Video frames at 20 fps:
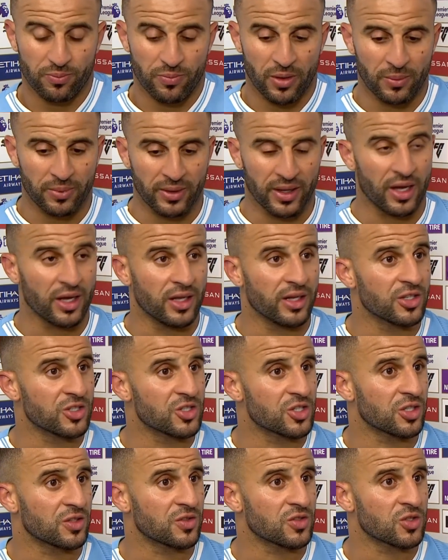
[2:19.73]
Probably Erling
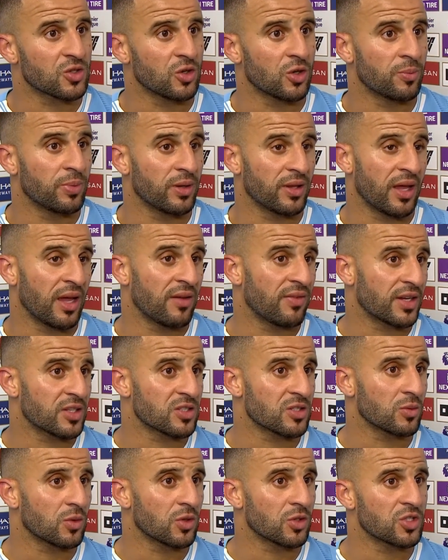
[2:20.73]
should have scored, but they've had
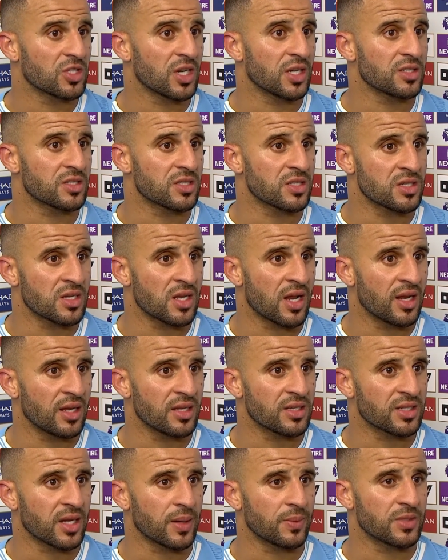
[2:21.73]
some good chances and
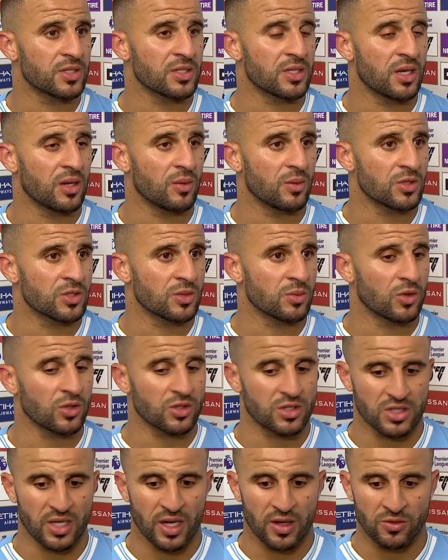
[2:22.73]
Eddie's kept us in it with some
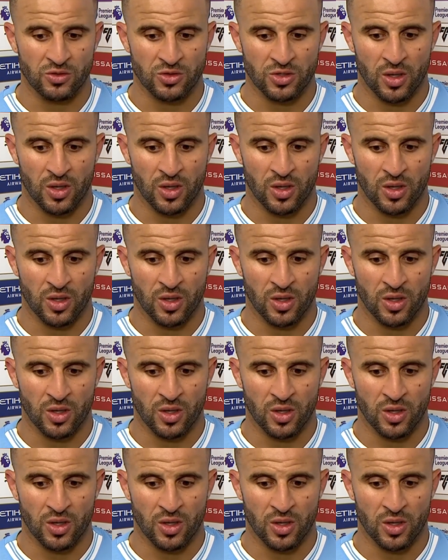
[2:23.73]
good saves.